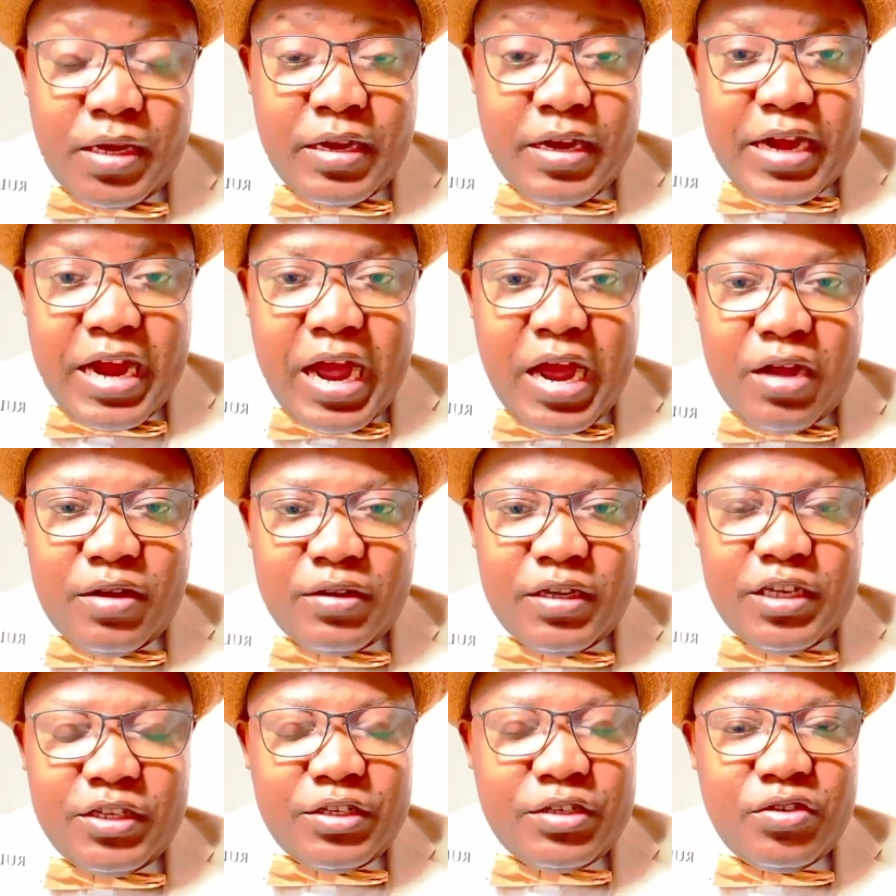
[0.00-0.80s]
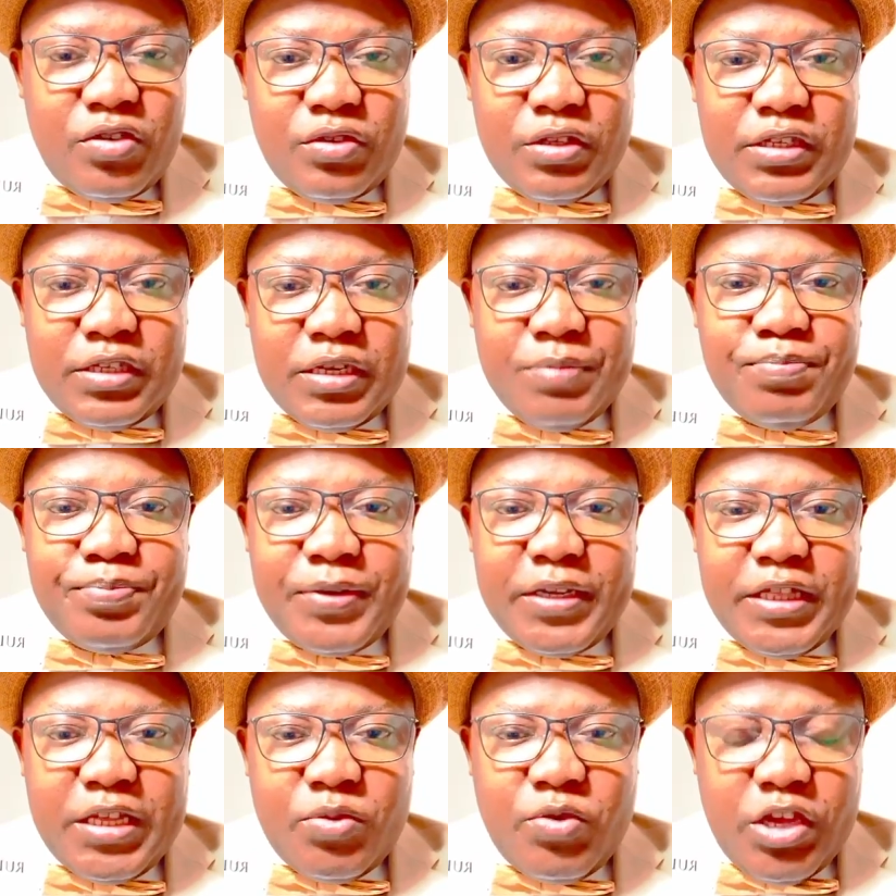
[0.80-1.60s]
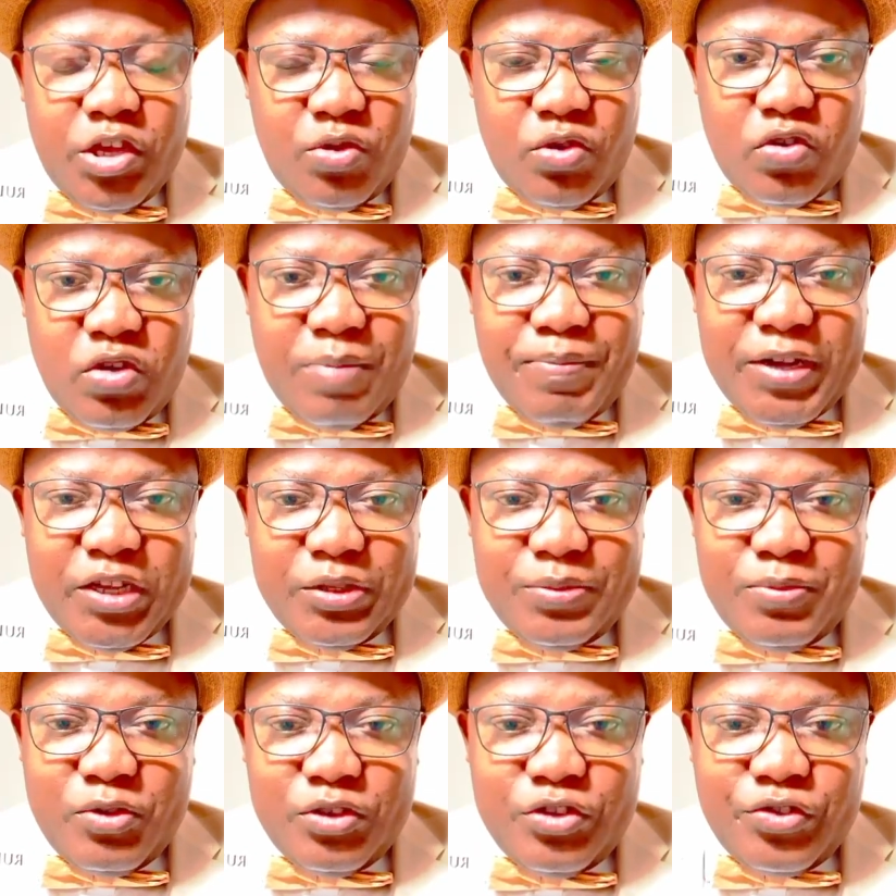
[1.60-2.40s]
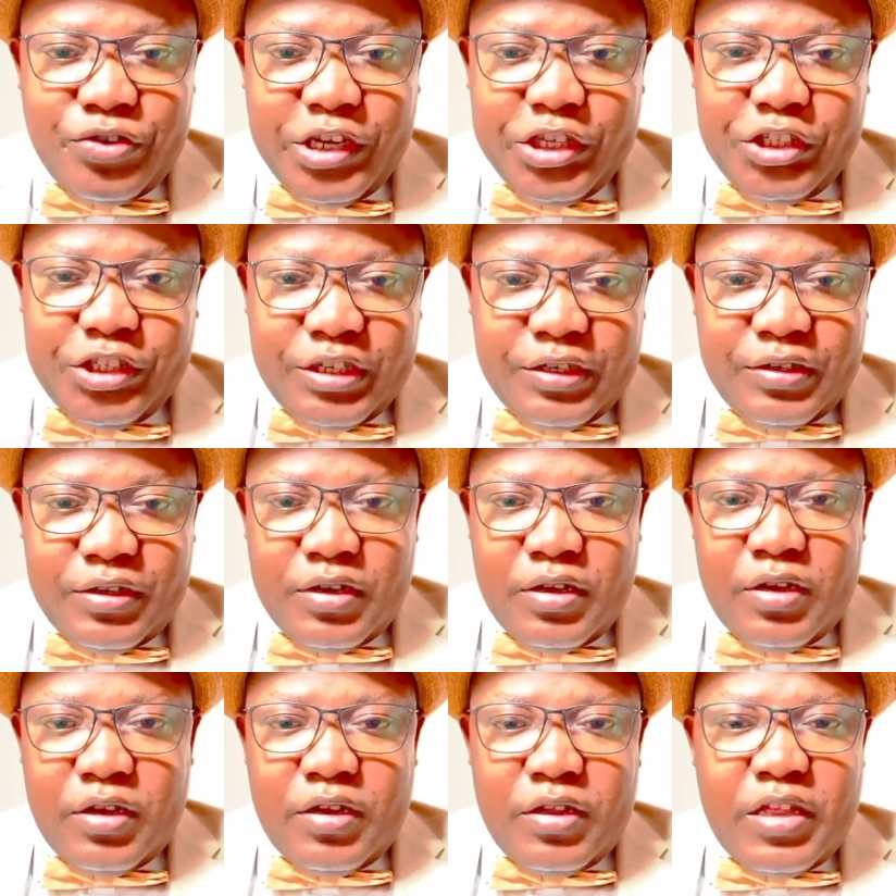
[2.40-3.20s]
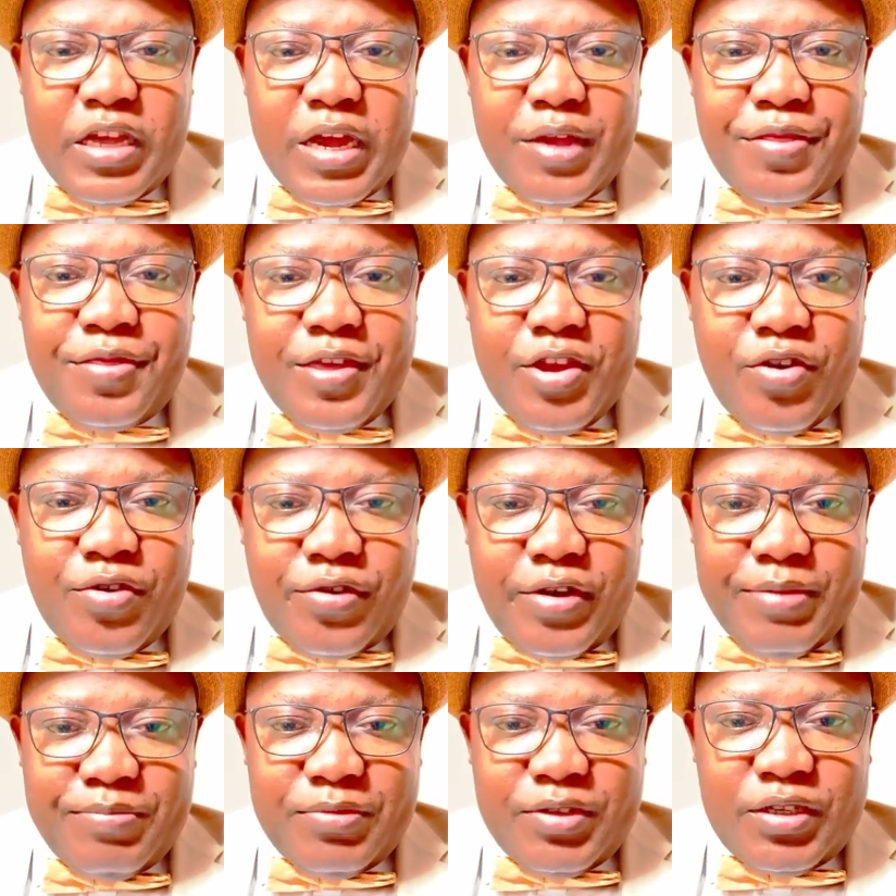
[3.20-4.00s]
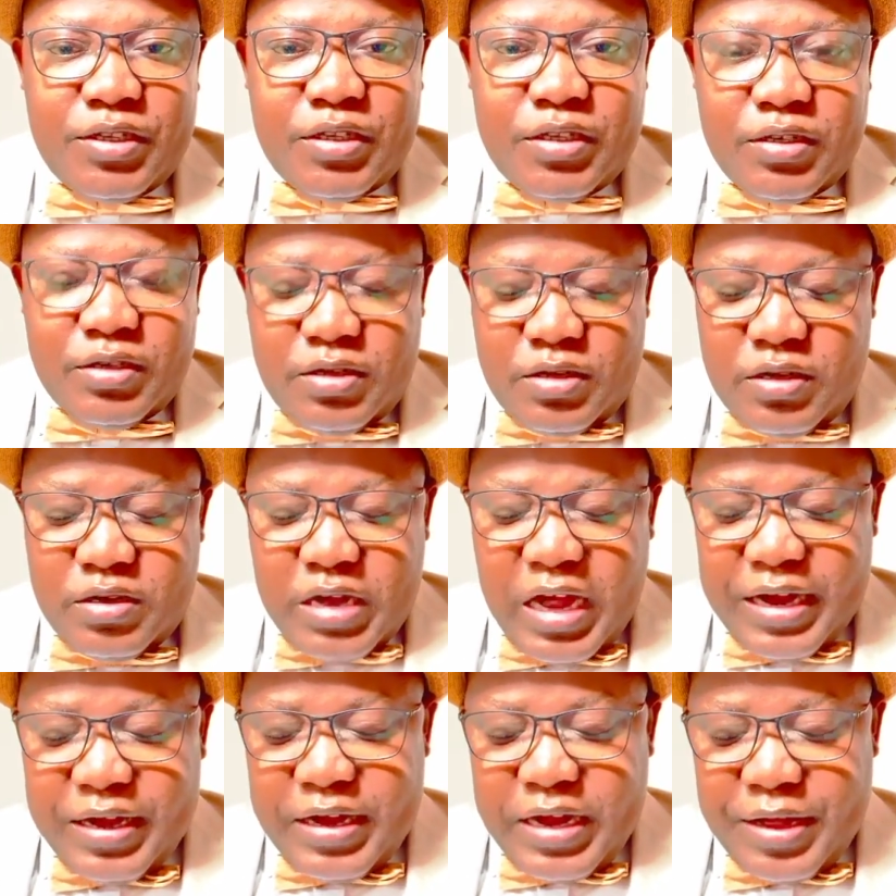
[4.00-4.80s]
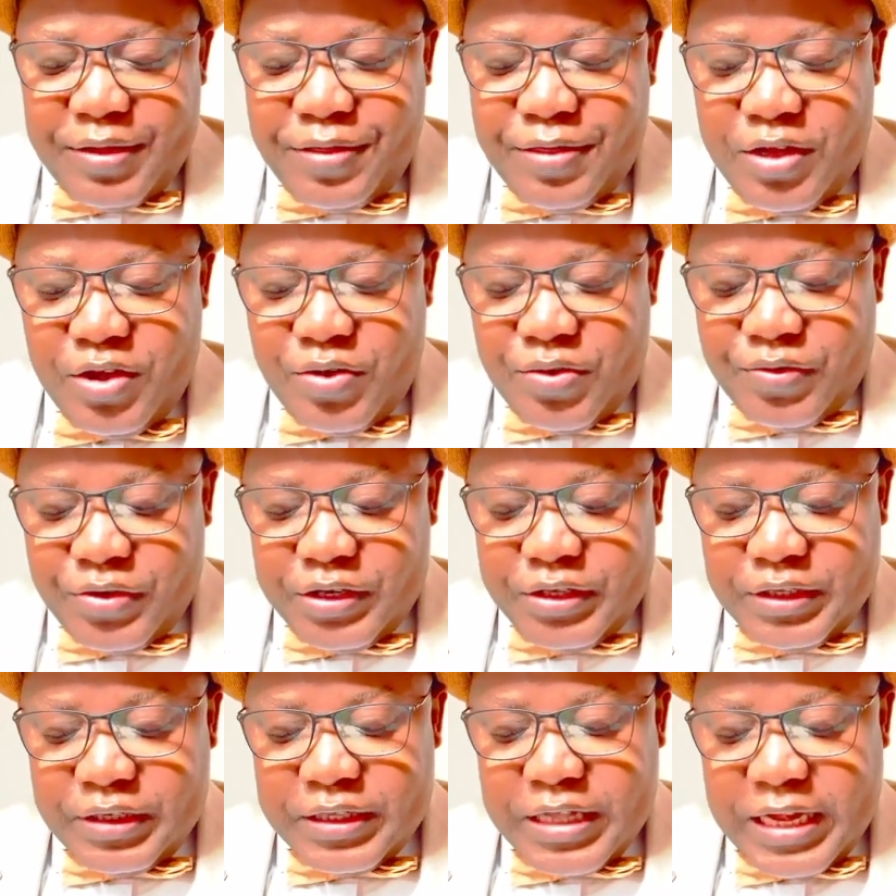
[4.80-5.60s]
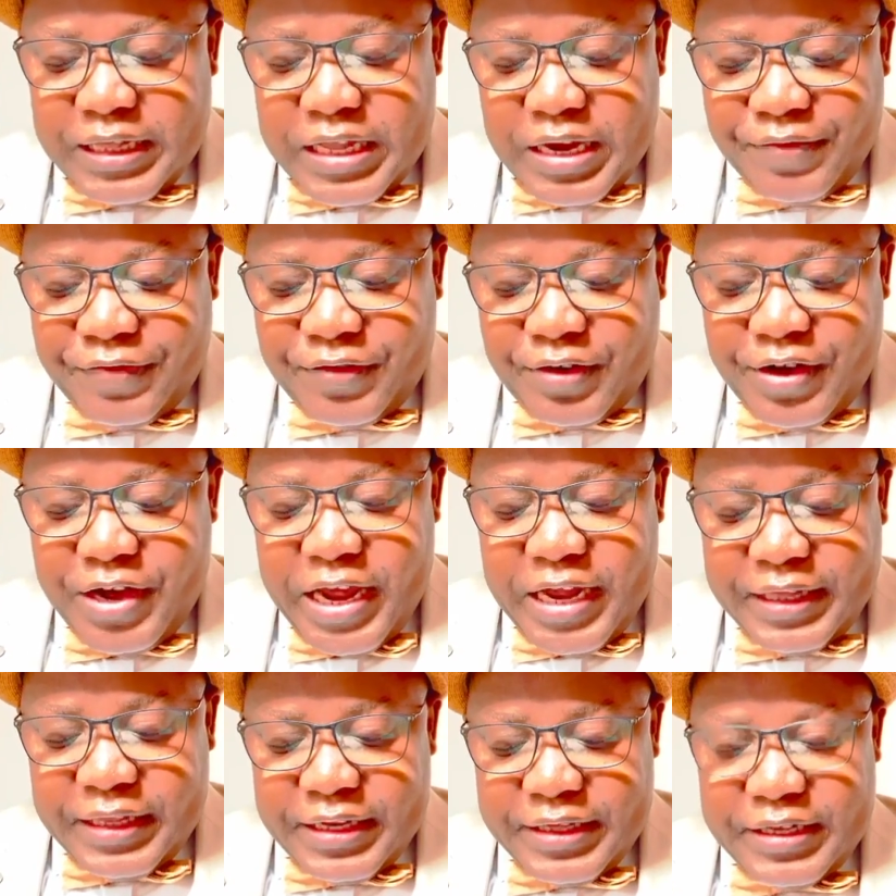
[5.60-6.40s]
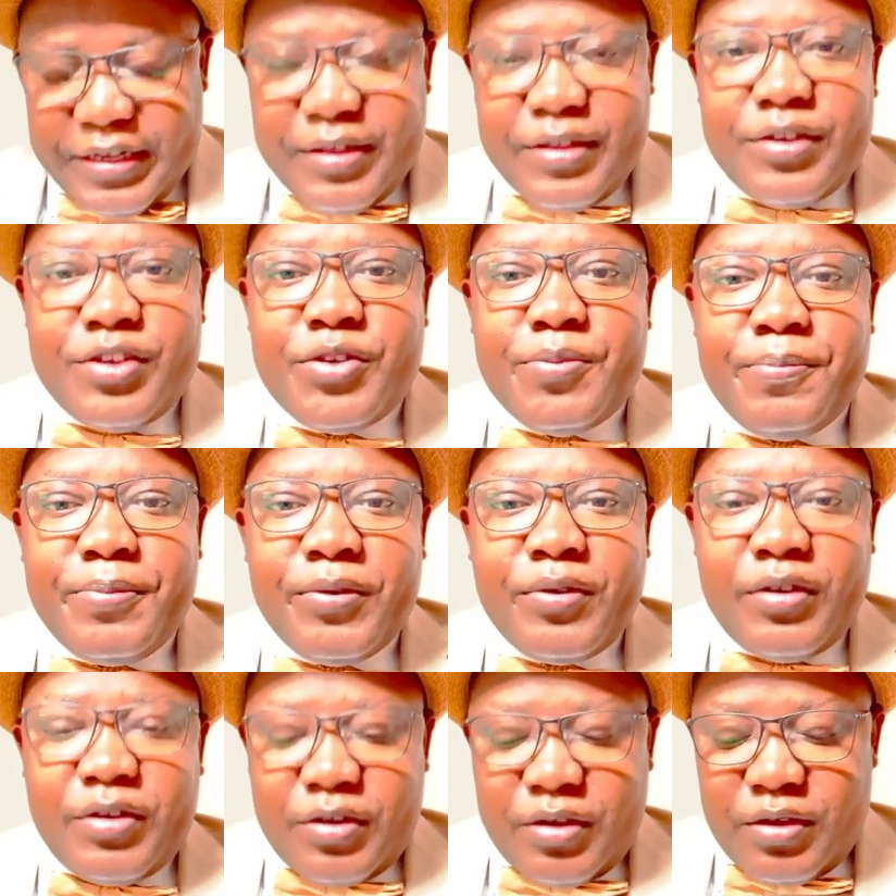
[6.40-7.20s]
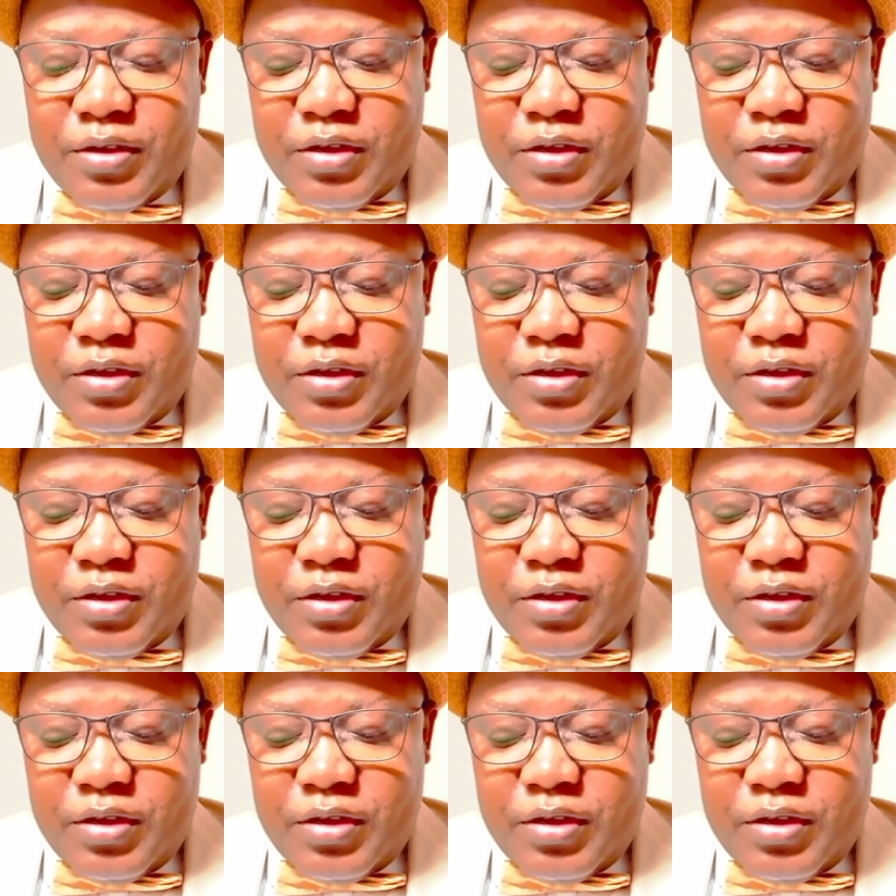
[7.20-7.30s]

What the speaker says: Now, it's not simply the way you know about moderation. There are theorems and there are theories that I've created in this book,